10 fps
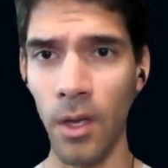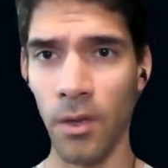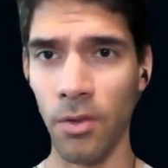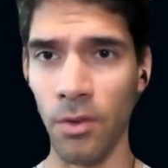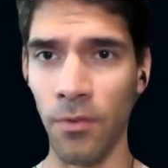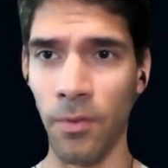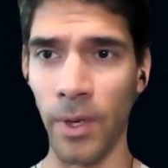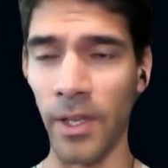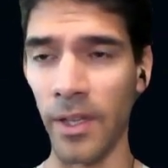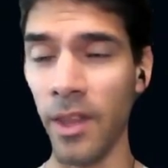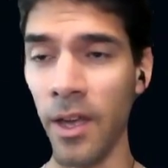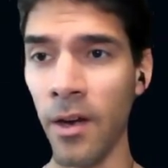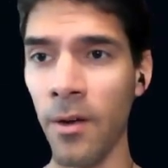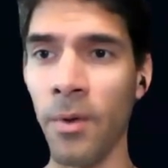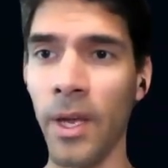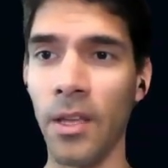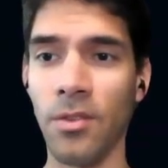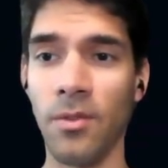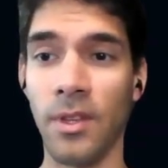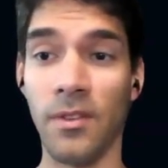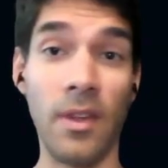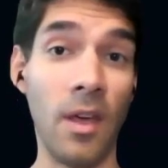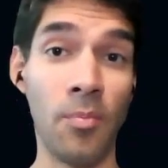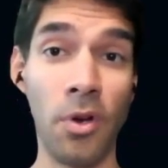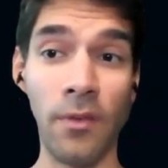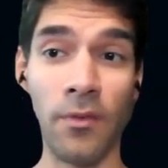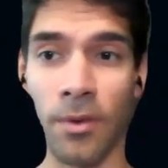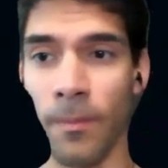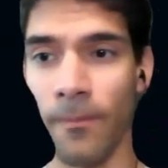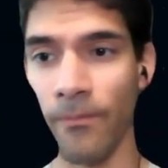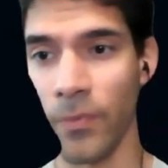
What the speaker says: So if we click there, we get to this project view.